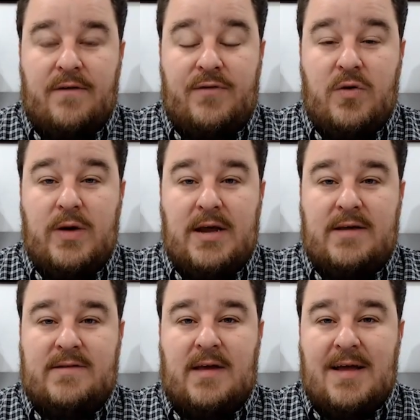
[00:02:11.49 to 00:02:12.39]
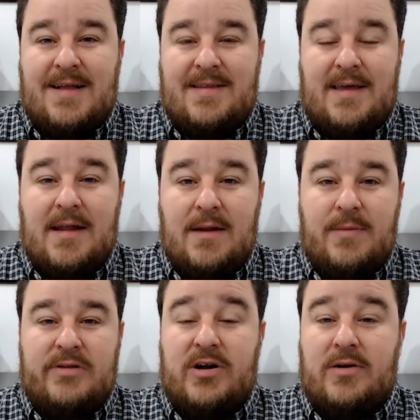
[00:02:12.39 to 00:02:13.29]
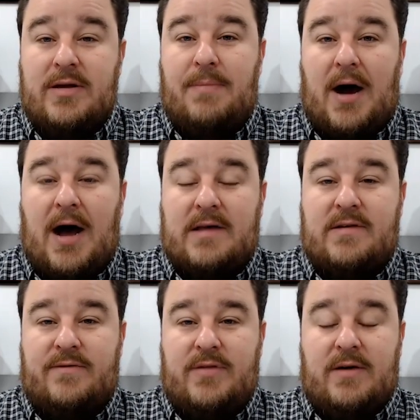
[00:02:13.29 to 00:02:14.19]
few weeks tend to be generally positive.